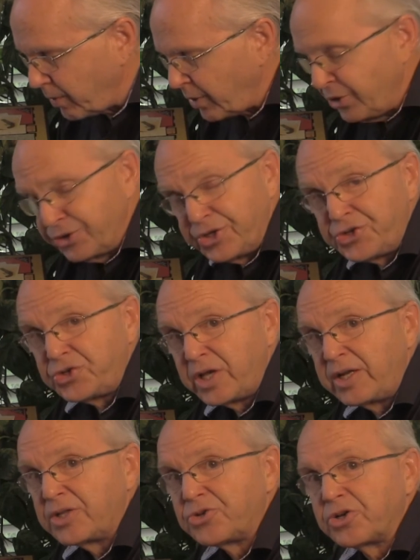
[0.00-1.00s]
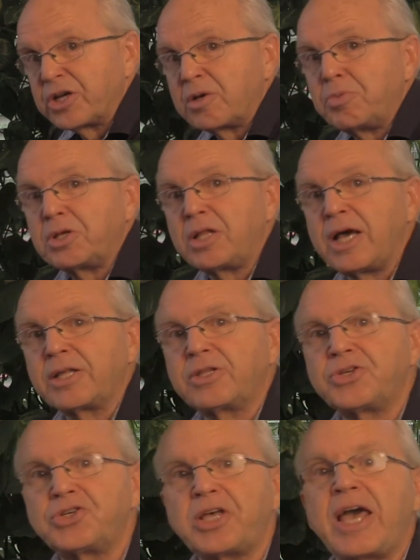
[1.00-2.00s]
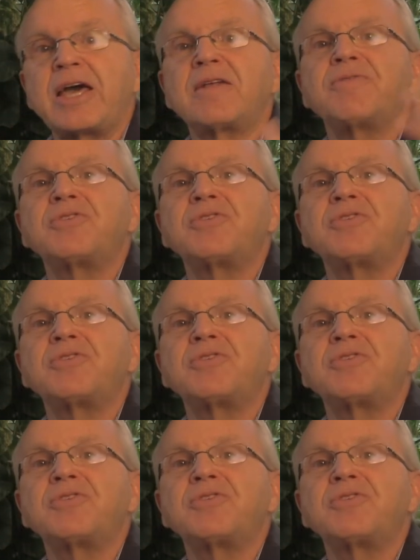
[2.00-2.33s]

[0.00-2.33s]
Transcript: Your descendants are going to be like the sand of